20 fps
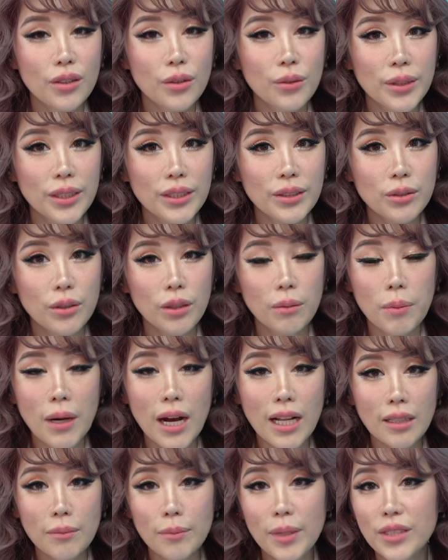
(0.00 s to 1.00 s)
going to a
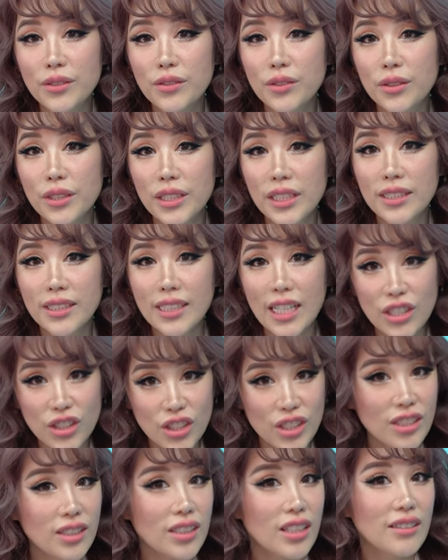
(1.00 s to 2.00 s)
parliamentary
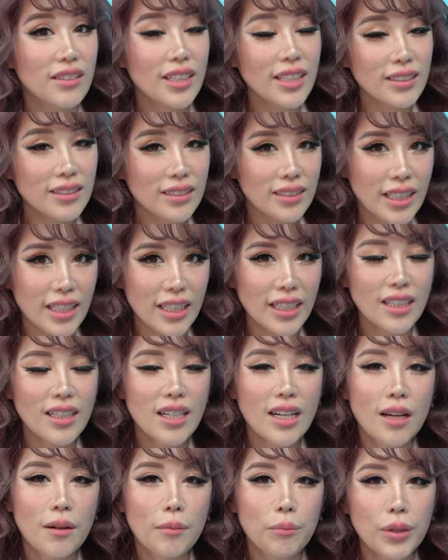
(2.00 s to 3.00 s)
session the next day,
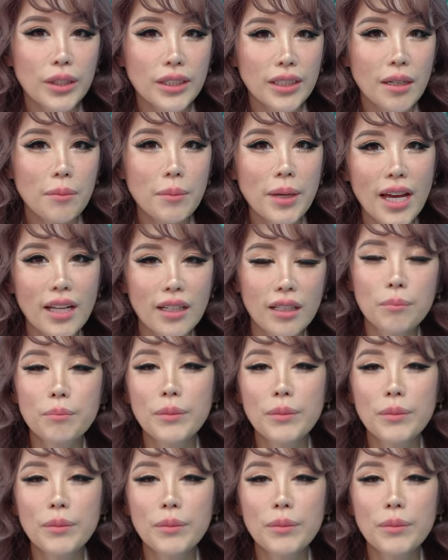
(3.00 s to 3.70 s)
Pritam had a